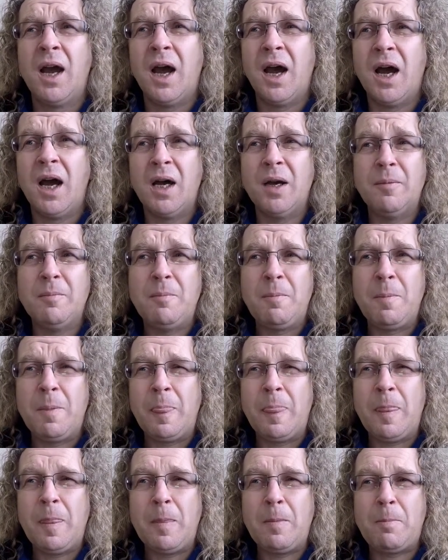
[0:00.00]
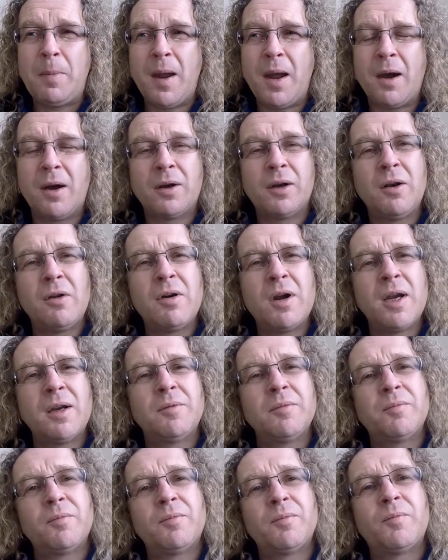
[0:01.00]
But I'd like
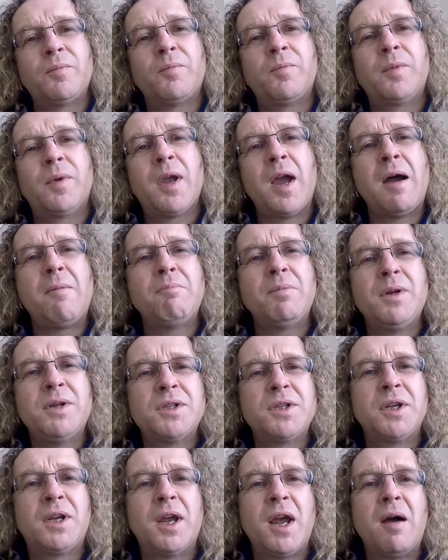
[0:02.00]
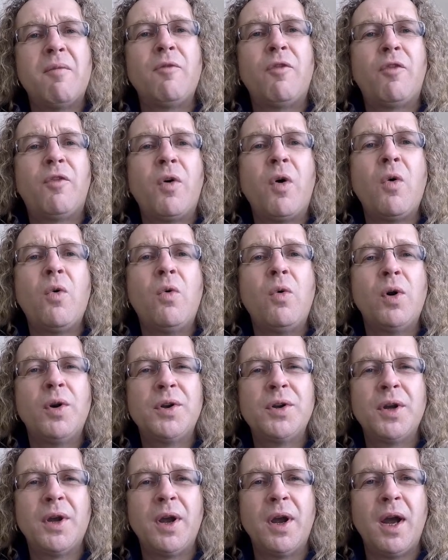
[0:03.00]
companies to come
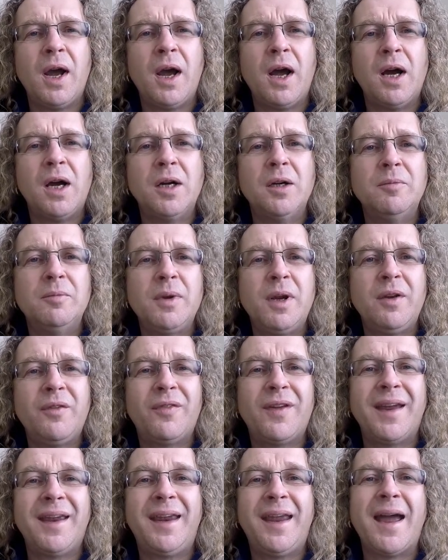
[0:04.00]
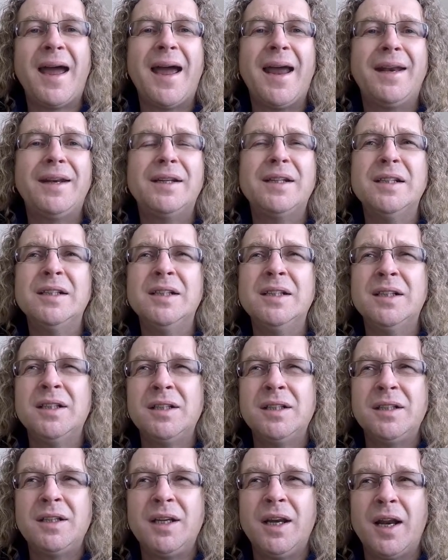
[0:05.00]
forward if they can.
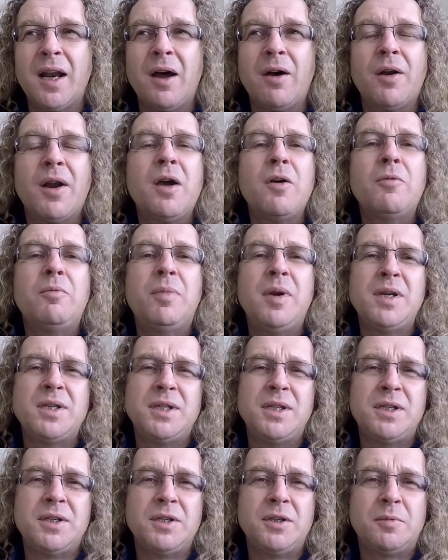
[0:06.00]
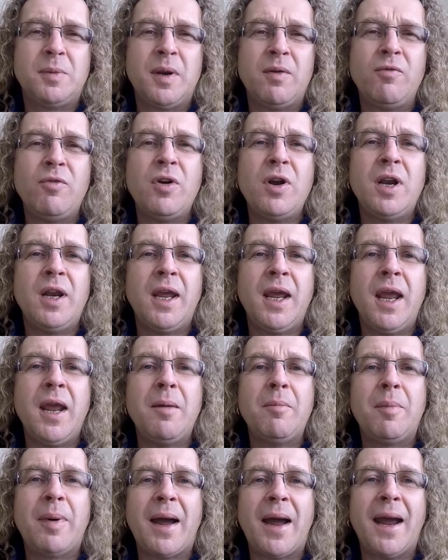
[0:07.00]
You know, I know business has been really
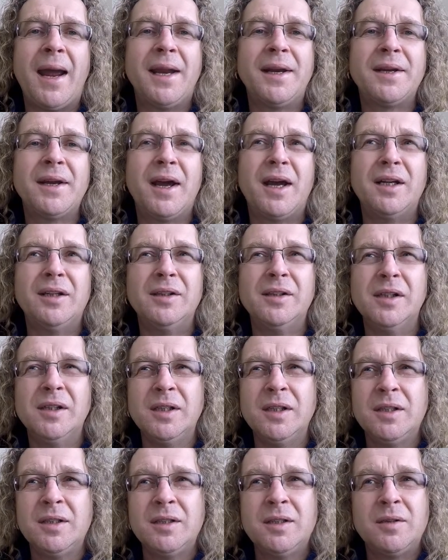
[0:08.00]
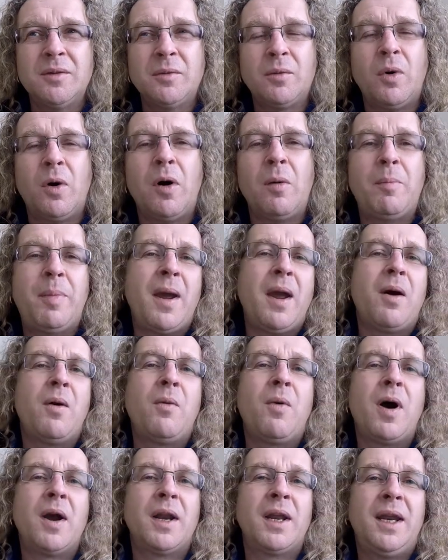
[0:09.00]
hit bad, and what better
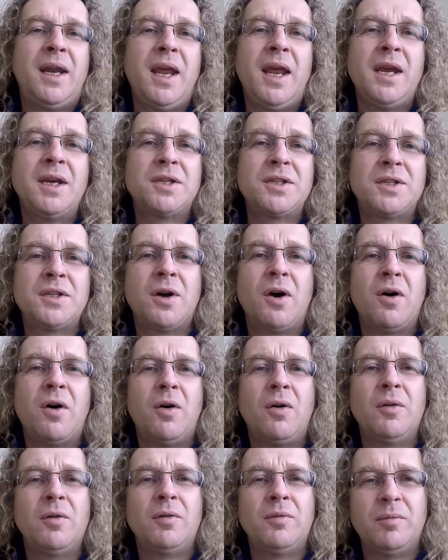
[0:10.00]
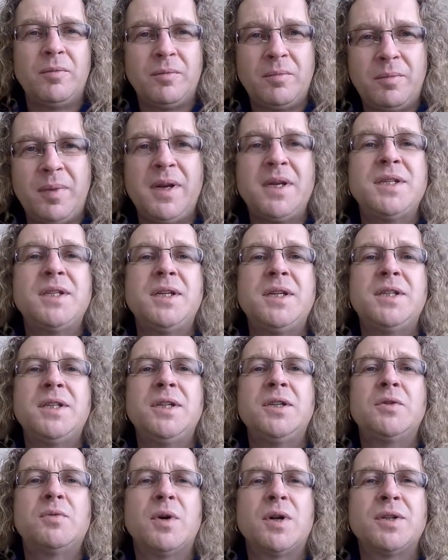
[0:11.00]
way to kickstart
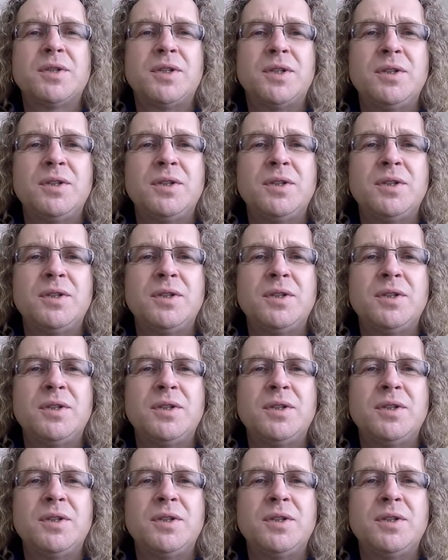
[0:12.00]
businesses once